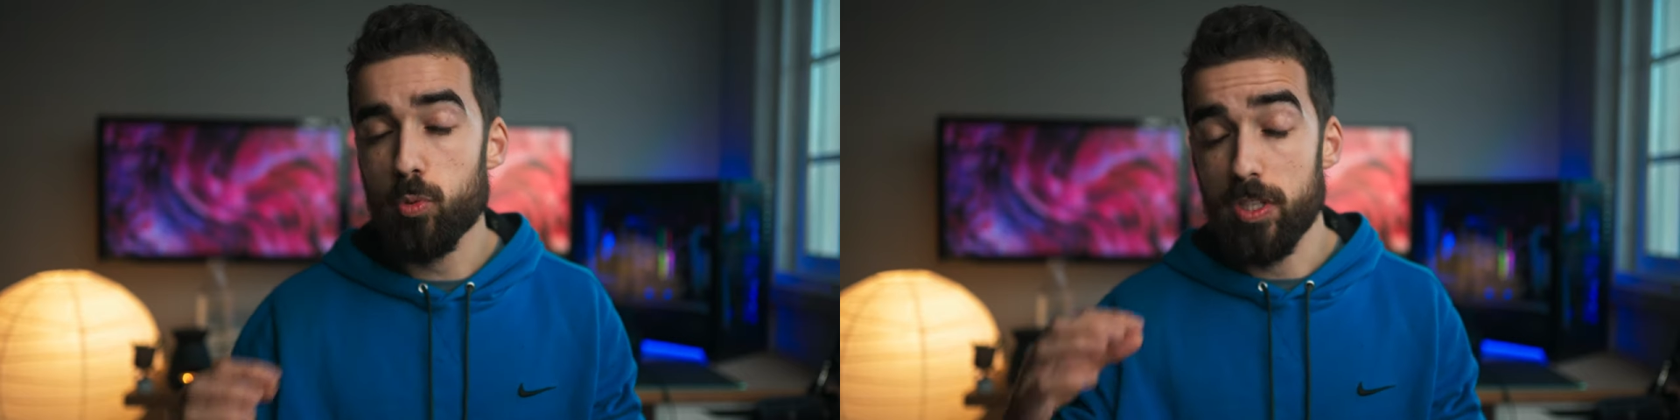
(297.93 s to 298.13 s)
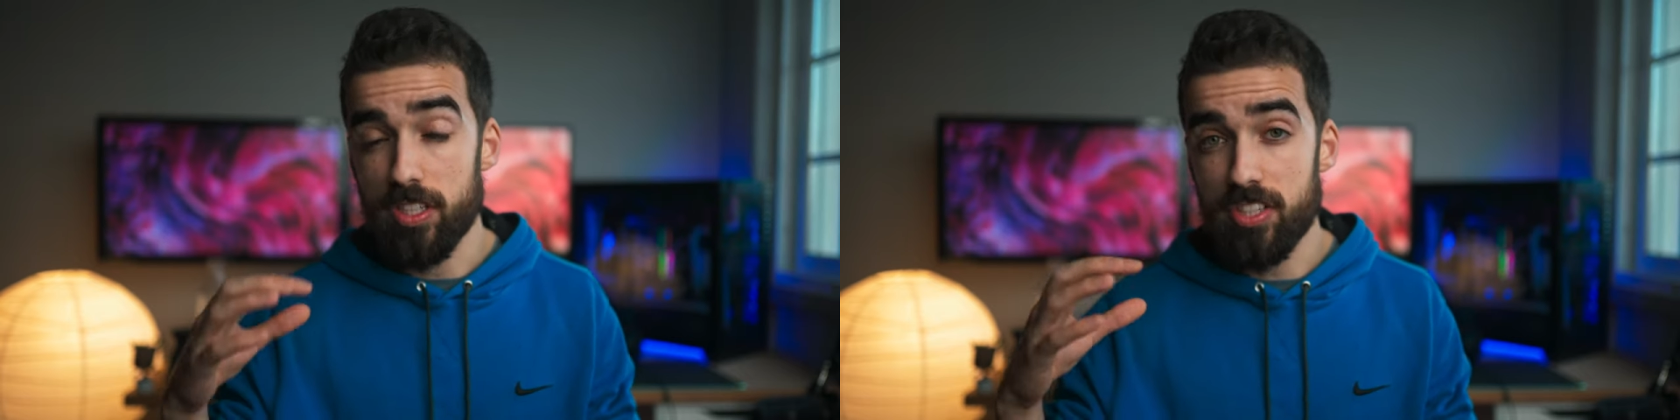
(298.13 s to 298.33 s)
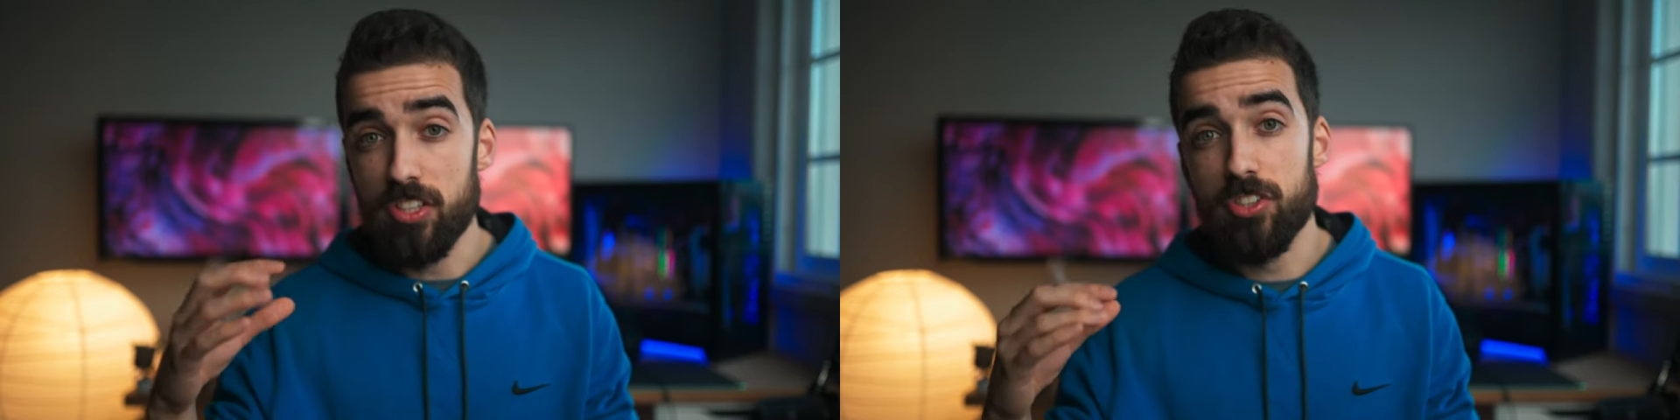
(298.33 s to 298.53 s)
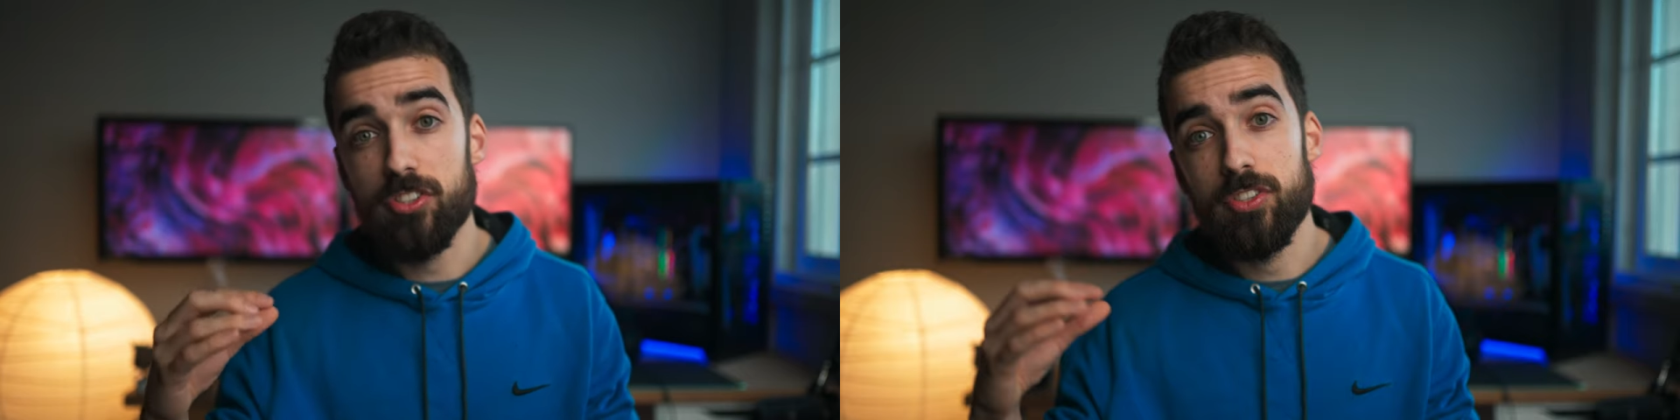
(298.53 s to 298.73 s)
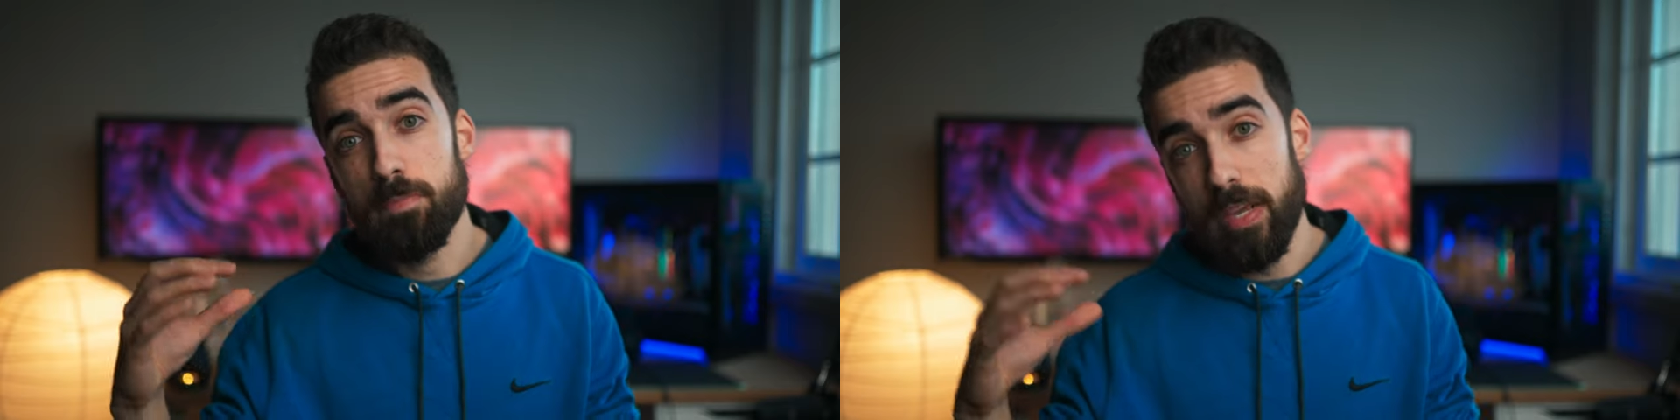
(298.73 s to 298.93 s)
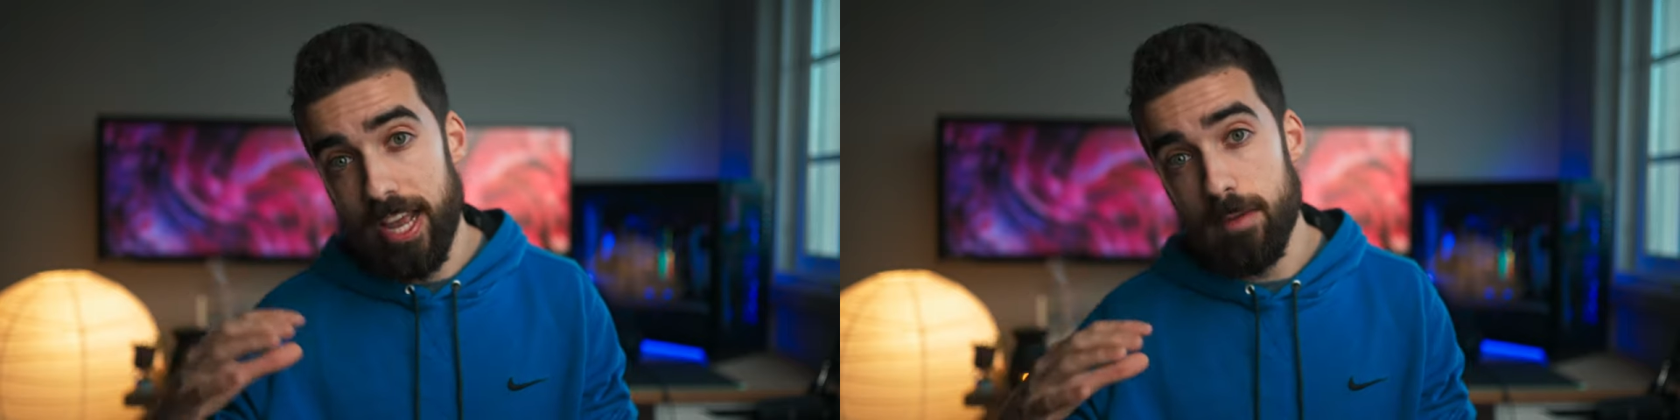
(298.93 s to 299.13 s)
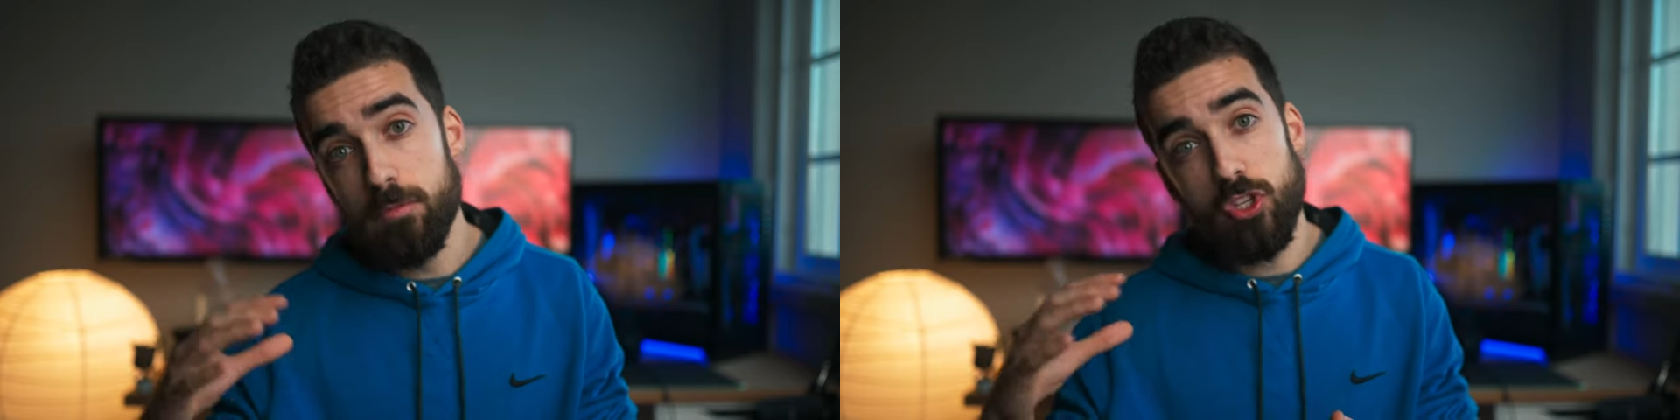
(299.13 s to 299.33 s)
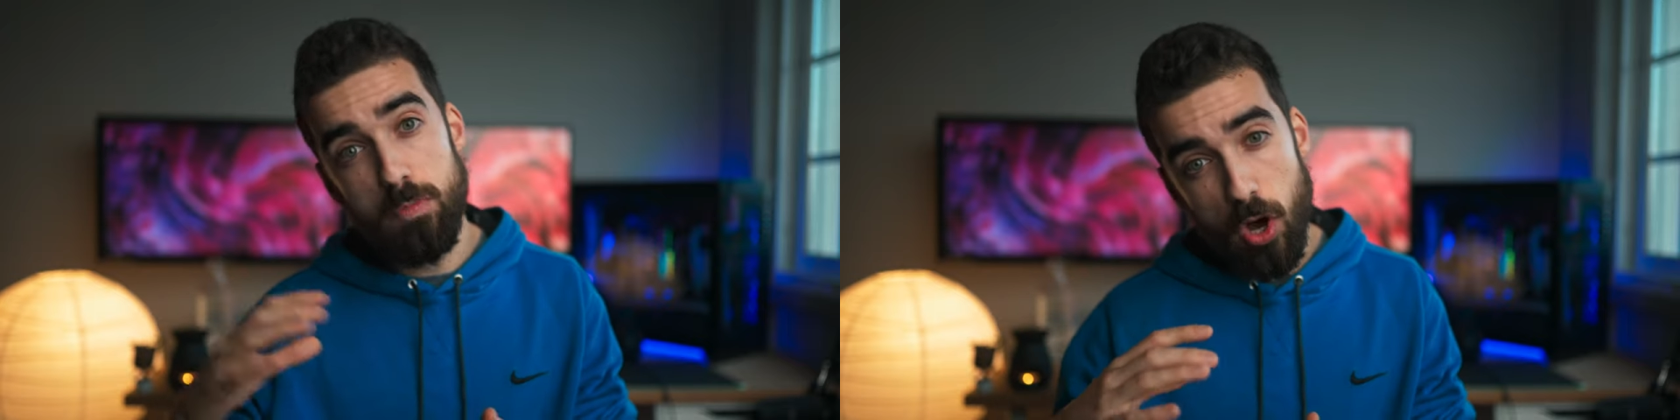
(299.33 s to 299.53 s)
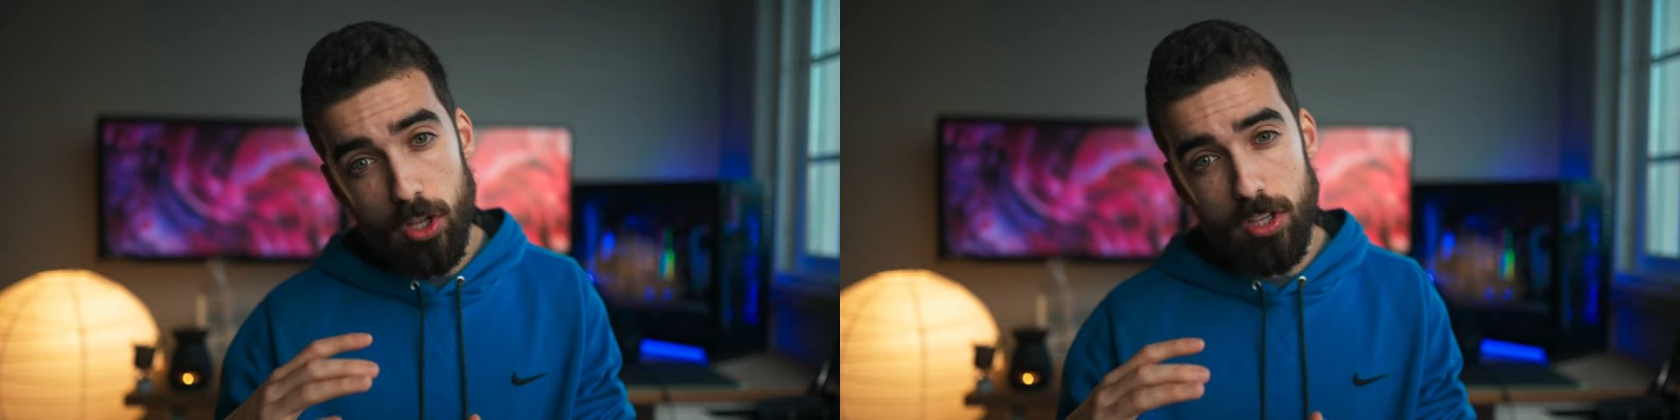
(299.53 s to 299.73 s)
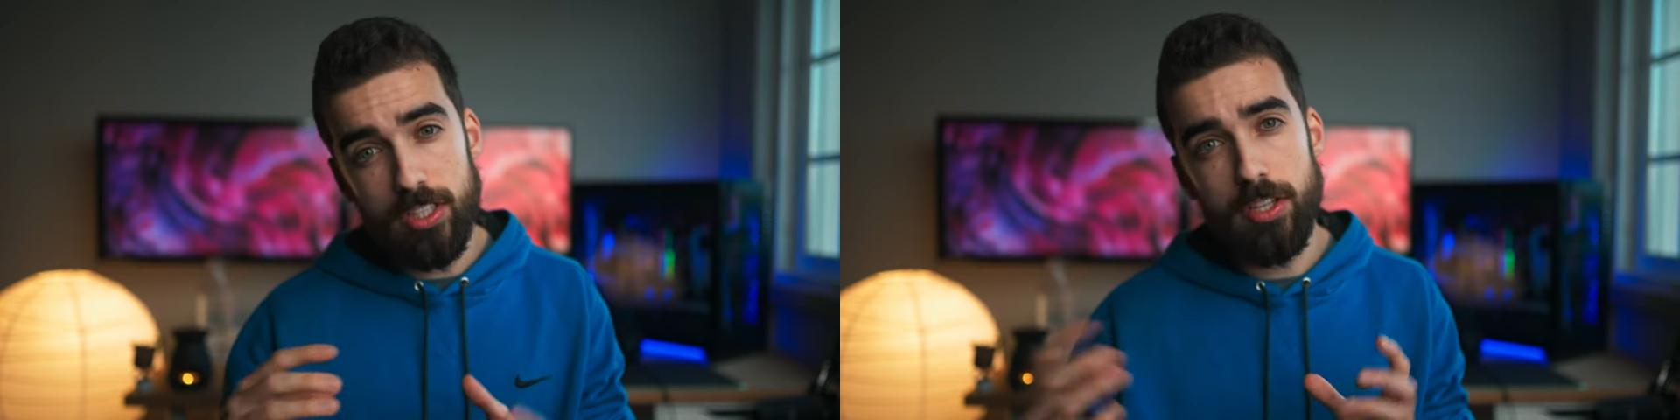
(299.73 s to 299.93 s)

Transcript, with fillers: when the sensors become smaller,